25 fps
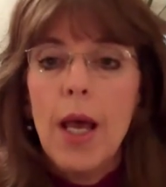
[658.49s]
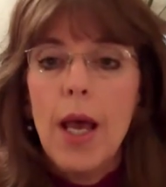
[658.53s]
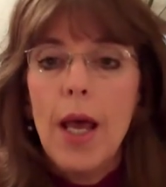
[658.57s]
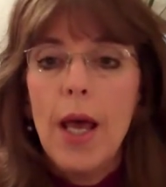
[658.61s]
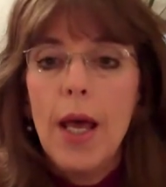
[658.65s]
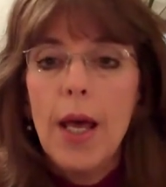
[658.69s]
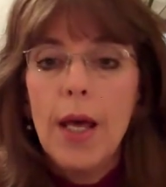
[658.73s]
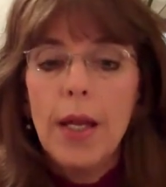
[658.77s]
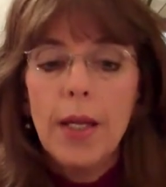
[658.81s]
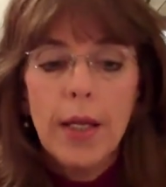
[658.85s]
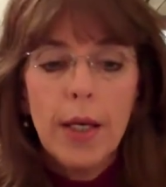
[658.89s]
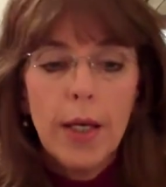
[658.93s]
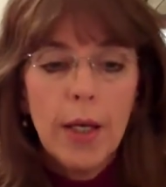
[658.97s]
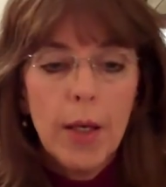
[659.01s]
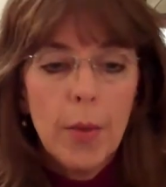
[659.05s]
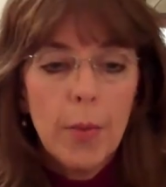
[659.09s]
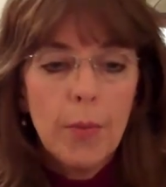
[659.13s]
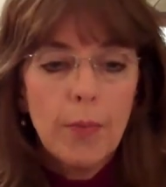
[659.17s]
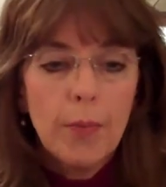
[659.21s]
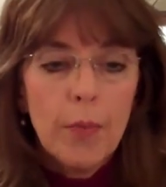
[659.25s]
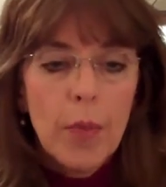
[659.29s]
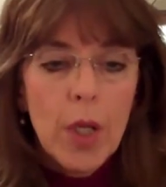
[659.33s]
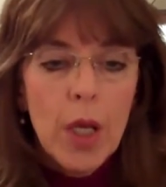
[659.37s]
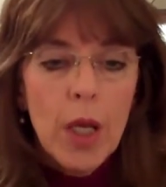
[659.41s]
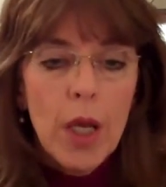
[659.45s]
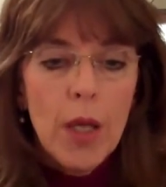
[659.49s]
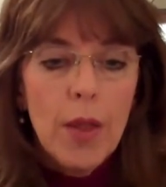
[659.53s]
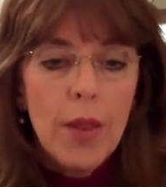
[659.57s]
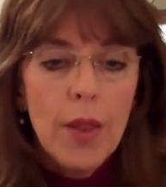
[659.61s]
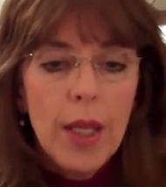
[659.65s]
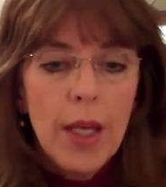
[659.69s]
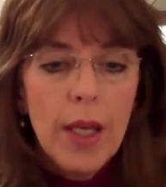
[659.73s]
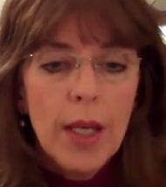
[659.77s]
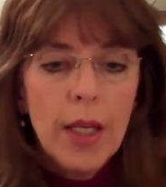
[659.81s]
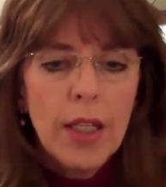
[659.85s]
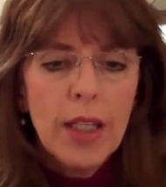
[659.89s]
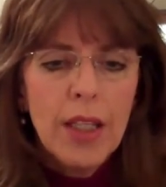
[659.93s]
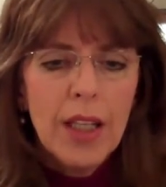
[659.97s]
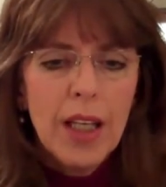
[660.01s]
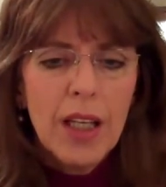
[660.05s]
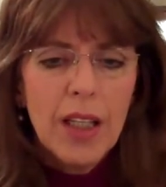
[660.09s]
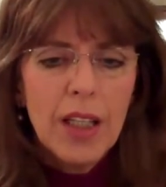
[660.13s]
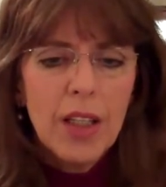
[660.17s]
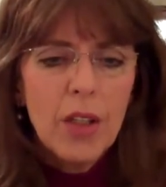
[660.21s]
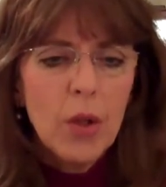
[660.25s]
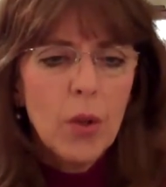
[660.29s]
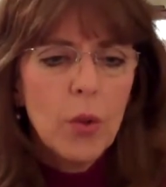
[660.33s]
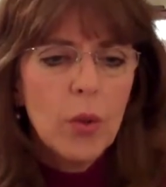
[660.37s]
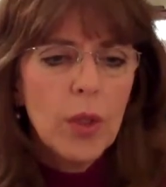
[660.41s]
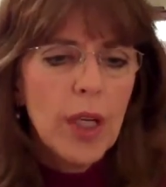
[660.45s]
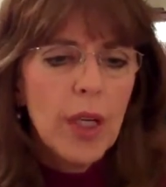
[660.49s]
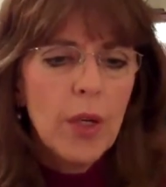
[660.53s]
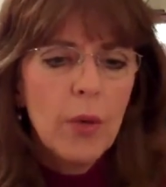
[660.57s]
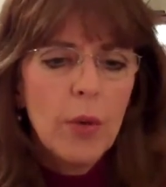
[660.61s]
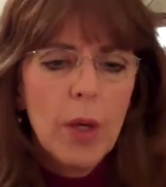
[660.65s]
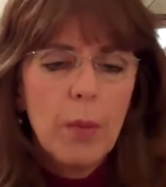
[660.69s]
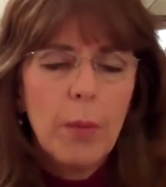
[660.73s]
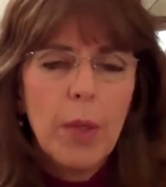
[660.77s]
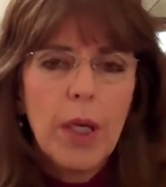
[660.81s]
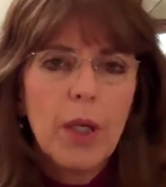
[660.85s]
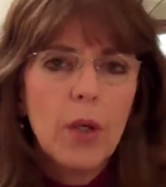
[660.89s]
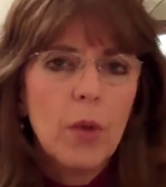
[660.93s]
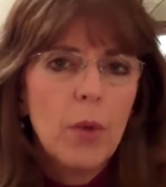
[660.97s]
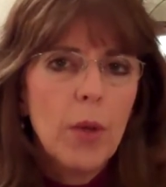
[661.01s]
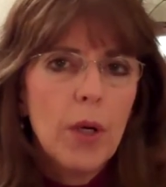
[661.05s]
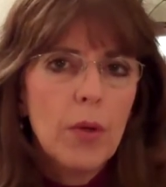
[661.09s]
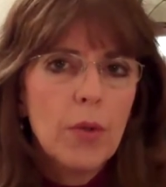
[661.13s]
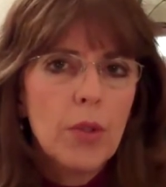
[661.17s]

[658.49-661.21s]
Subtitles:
And then, later I might go